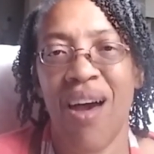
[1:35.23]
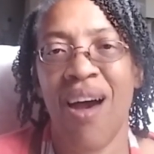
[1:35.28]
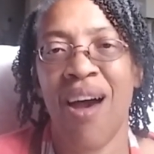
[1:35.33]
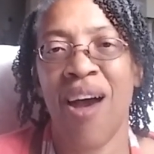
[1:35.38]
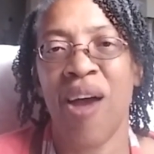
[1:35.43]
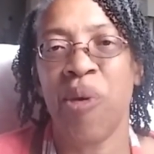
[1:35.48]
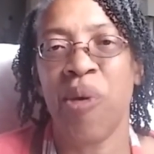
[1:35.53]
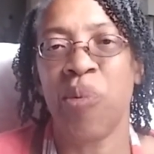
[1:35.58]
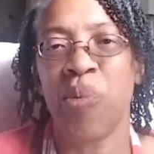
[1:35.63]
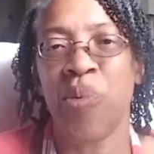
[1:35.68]

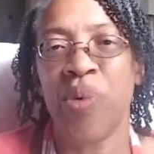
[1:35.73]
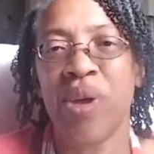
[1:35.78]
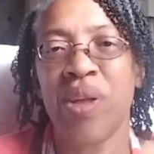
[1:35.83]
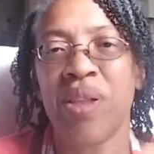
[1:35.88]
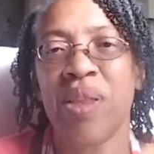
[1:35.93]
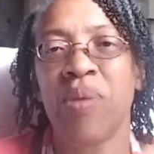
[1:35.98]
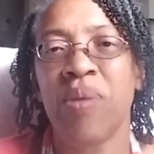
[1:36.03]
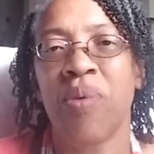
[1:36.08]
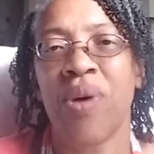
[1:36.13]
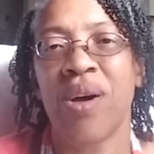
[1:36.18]
I
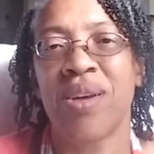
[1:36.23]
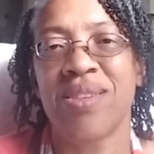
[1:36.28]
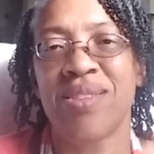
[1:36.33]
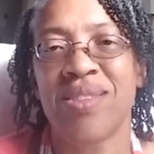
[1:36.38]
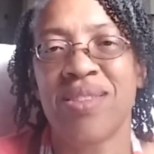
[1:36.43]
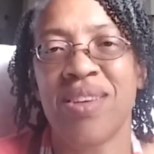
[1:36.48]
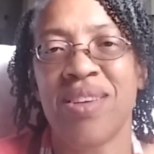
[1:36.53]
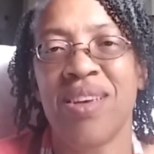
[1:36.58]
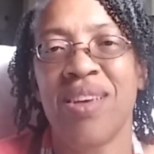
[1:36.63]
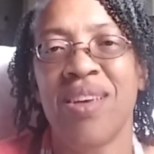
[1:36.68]
really want to
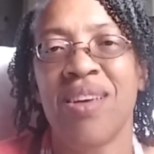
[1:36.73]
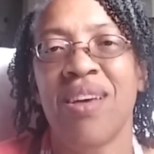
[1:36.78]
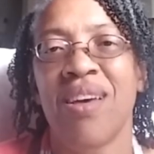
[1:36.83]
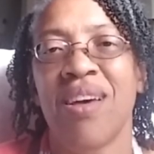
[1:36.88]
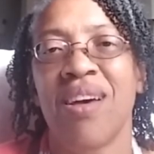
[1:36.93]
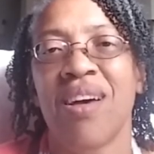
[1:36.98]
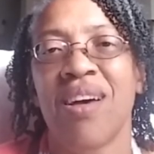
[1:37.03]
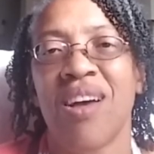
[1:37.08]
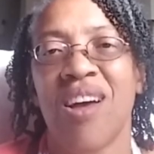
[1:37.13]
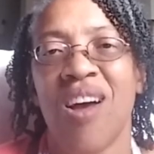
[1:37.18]
see
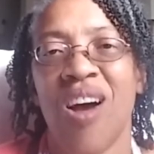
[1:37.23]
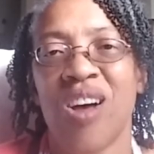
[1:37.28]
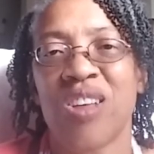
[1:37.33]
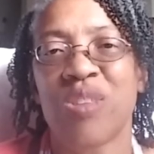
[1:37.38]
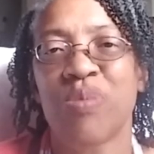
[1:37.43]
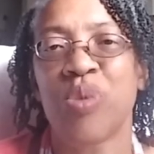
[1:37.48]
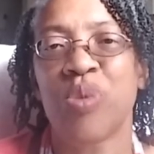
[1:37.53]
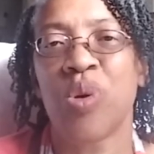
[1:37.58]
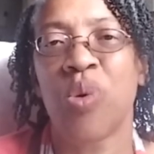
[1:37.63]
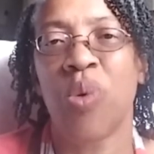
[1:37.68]

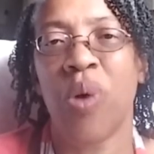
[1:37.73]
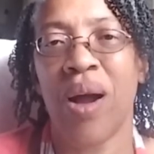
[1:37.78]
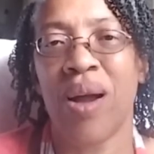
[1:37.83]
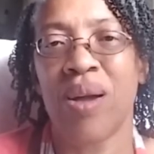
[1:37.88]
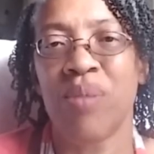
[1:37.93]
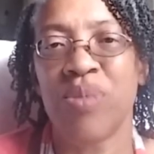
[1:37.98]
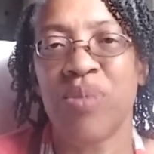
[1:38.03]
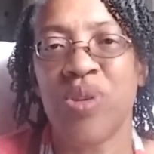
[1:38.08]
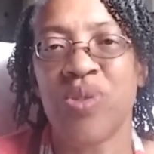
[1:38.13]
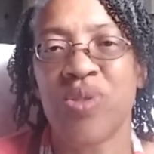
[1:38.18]
gospel
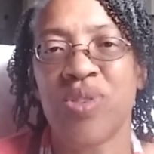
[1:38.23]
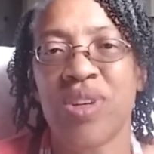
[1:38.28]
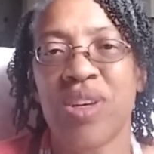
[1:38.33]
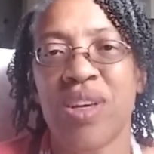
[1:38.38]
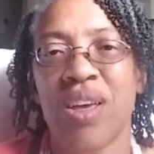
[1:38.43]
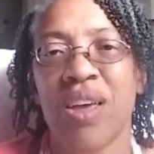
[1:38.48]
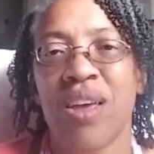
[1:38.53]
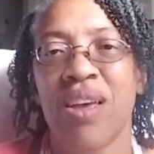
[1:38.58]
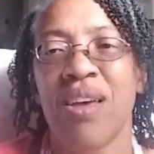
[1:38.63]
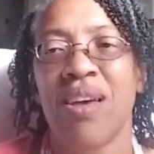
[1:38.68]
choir
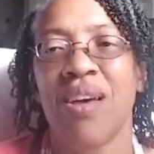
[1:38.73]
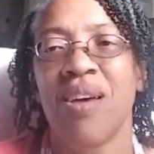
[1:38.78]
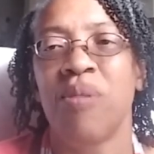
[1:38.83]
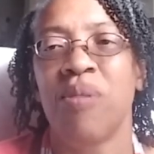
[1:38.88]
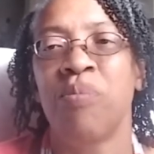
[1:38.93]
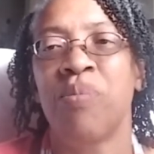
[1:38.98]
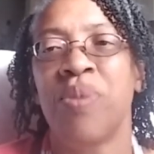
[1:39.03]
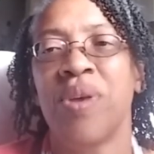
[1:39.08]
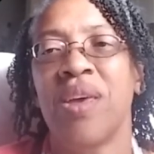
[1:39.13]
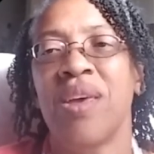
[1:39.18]
music
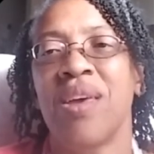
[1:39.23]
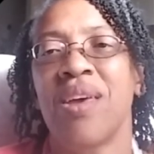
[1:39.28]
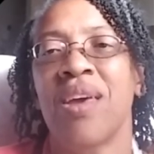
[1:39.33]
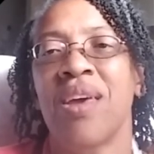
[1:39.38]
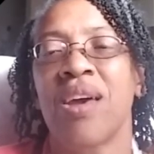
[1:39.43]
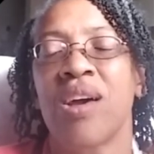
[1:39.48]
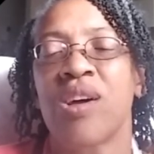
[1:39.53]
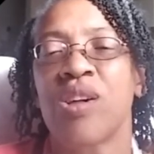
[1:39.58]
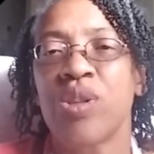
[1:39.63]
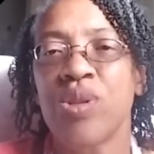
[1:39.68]
be
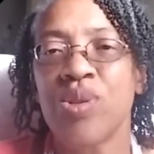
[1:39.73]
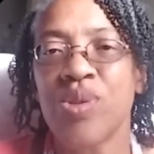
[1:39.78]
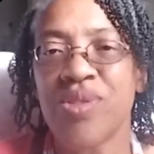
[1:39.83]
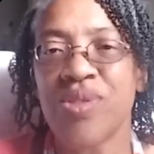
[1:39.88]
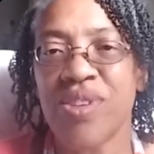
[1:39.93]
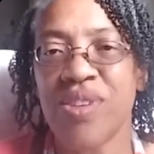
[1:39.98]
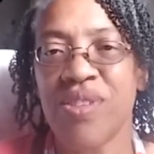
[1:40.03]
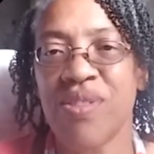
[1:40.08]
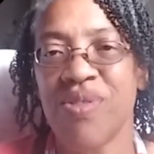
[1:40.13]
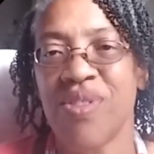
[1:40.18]

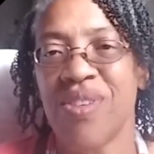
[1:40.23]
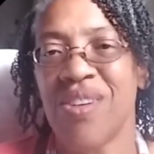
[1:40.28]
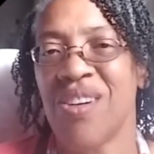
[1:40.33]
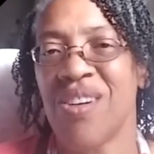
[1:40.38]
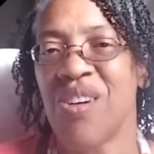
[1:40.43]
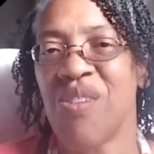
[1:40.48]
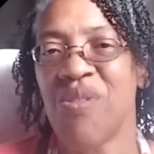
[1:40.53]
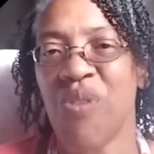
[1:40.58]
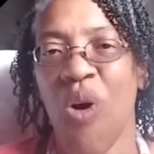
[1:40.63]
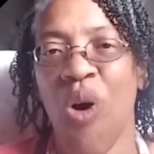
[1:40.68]
inclusive
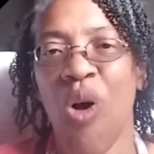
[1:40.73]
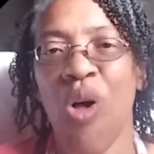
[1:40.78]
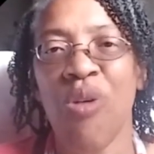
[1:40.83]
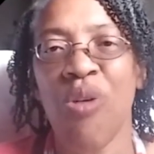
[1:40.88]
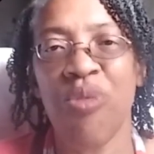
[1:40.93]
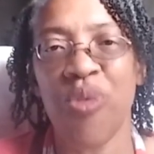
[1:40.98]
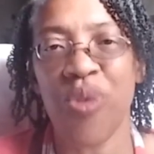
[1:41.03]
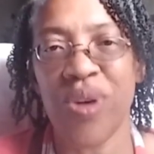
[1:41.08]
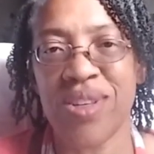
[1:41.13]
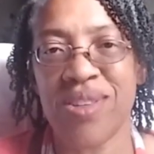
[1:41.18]
of all
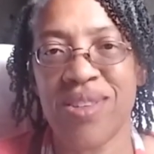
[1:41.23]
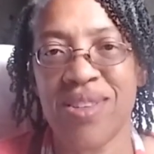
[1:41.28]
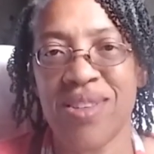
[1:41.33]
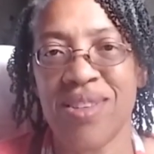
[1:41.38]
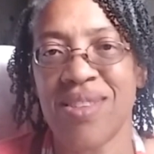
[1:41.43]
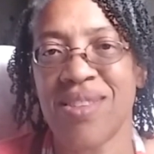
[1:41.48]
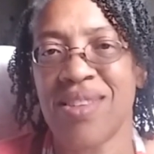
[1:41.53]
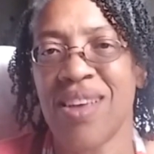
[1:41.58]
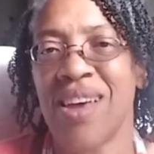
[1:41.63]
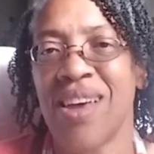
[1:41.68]

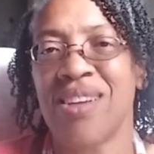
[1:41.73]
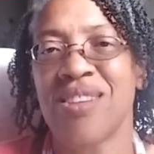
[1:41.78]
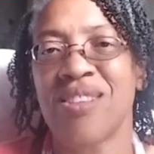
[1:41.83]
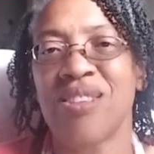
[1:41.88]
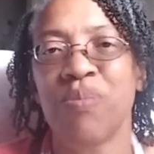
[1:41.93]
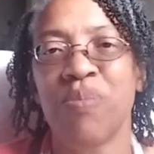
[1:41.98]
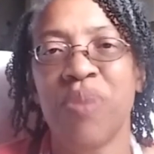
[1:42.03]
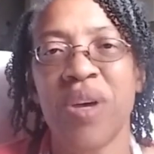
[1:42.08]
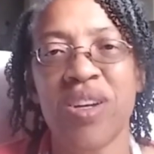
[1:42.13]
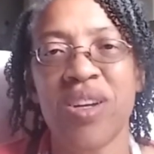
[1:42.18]
voices, and
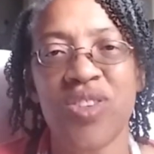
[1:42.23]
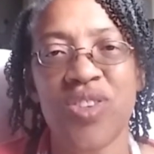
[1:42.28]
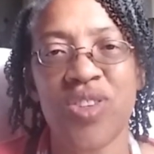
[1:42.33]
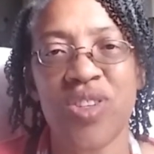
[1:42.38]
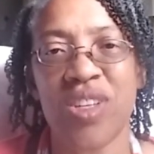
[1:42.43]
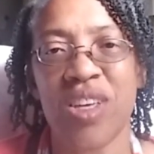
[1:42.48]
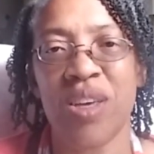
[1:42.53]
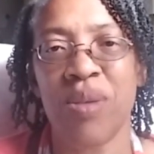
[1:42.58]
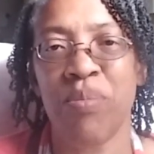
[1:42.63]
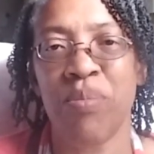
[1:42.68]

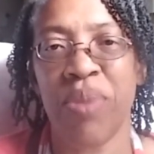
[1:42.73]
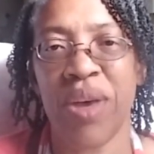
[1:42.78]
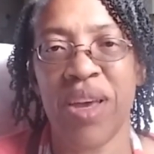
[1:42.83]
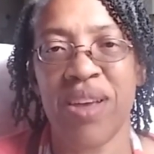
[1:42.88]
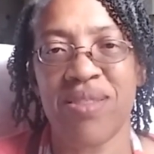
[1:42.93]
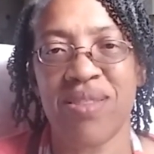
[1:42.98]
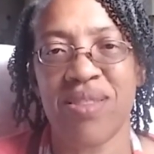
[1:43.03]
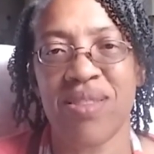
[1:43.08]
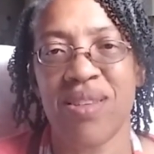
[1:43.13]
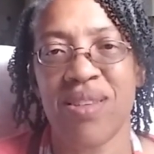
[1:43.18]
especially
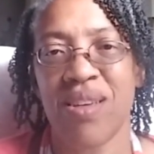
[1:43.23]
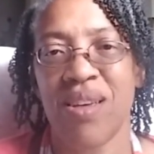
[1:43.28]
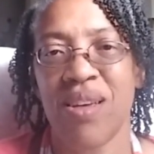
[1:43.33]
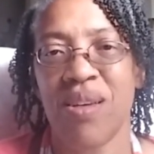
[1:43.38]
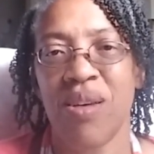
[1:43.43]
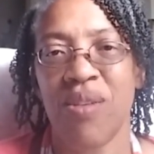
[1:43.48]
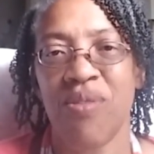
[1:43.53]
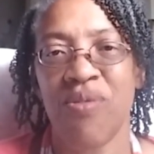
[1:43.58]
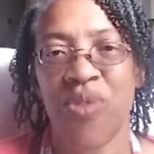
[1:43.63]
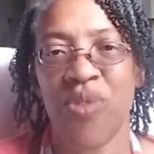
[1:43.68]
bass
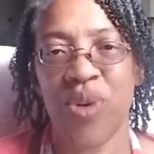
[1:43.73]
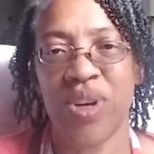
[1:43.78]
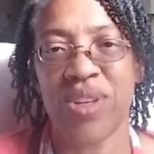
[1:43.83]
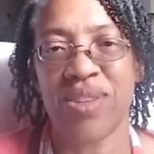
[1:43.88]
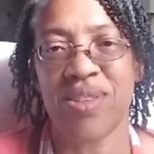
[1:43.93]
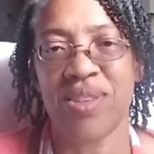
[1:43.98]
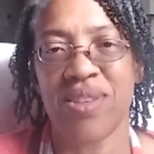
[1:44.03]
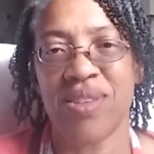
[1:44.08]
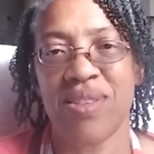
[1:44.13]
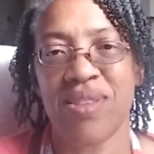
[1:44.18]

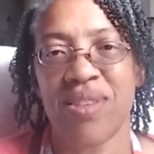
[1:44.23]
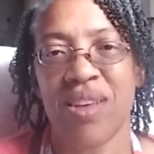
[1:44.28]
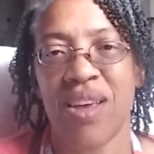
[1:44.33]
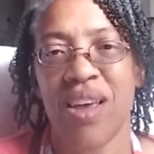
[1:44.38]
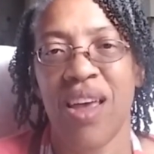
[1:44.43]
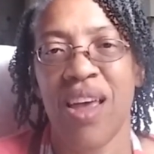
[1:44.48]
voices.